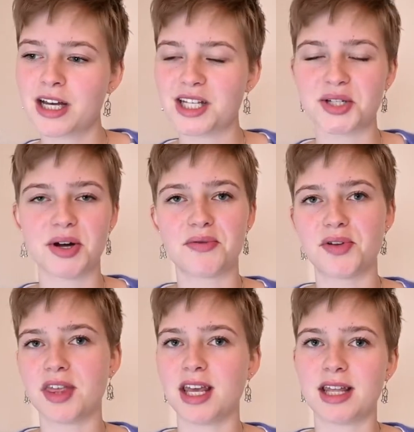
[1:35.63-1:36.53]
So
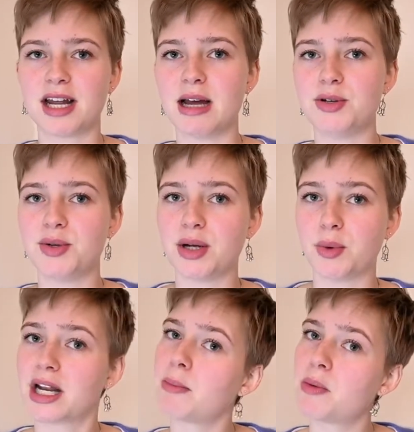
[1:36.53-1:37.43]
everything that I'm doing
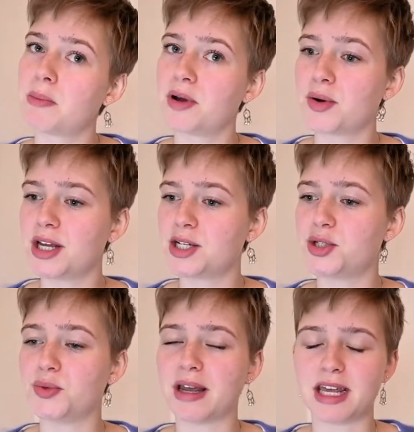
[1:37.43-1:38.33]
when I'm on my period
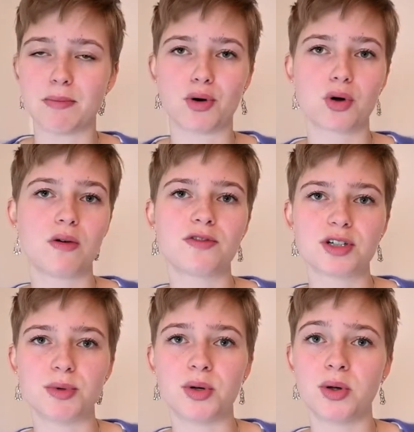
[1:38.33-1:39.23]
to make it more
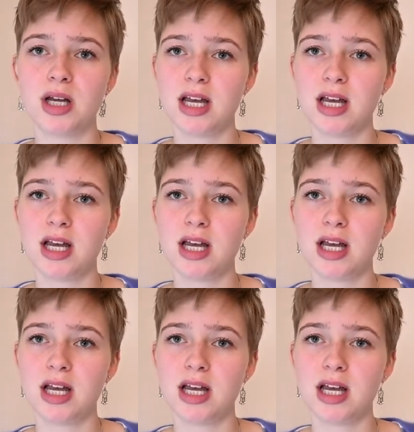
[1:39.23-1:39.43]
comfortable,